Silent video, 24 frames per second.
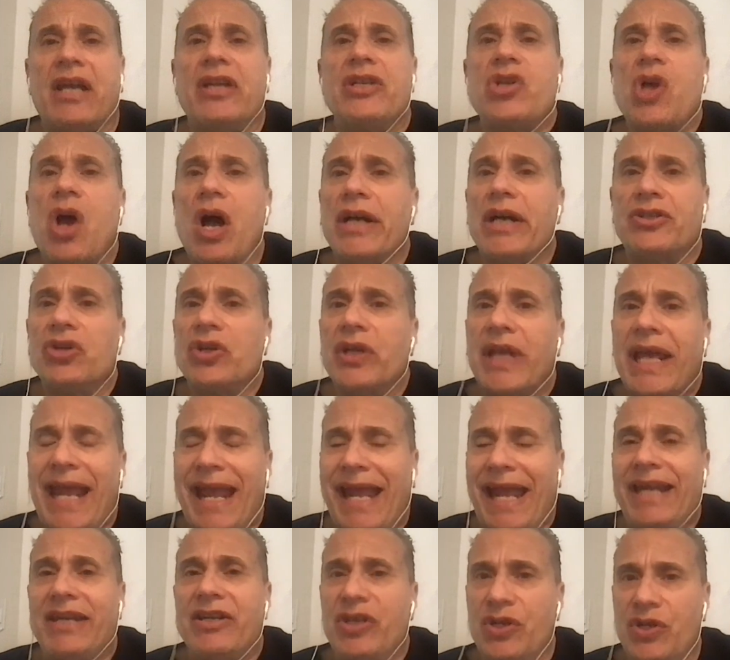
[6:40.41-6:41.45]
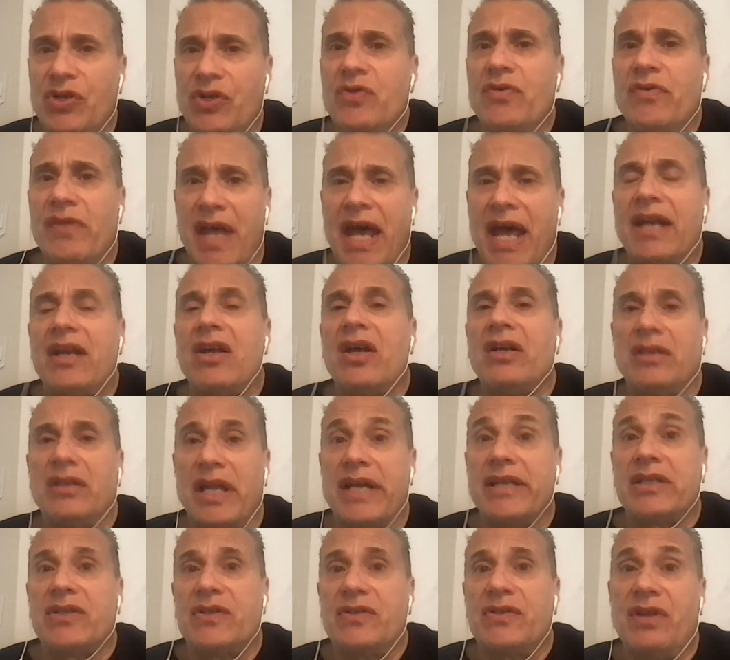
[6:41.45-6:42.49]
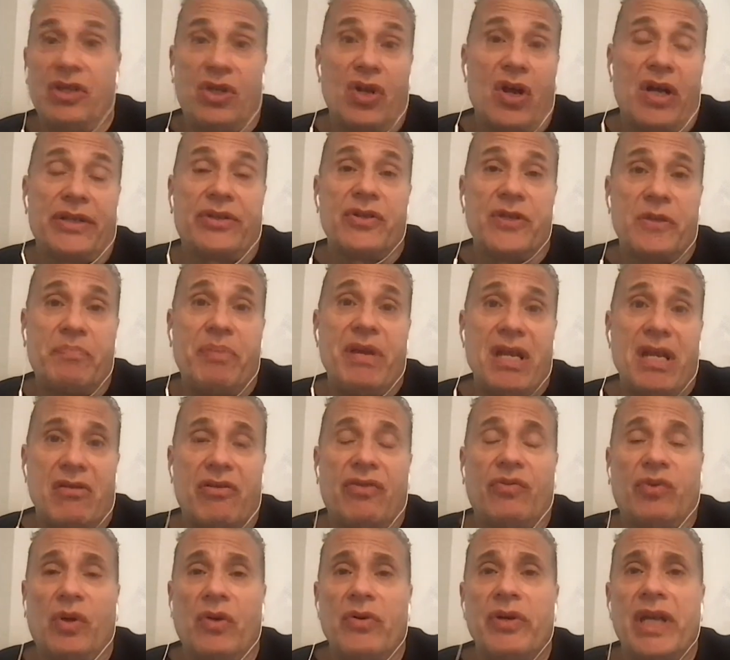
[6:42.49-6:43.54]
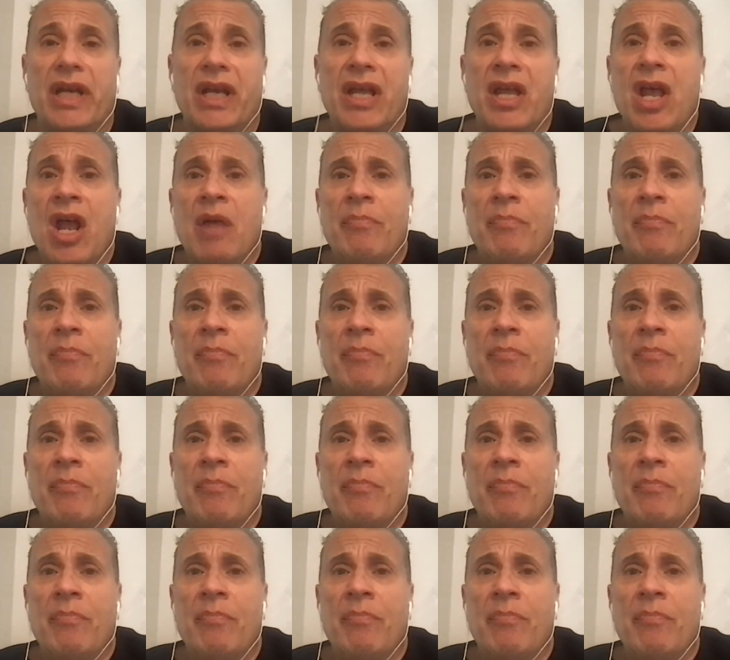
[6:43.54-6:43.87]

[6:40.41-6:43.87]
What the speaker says: A doctor can't do that unless the doctor's been through it.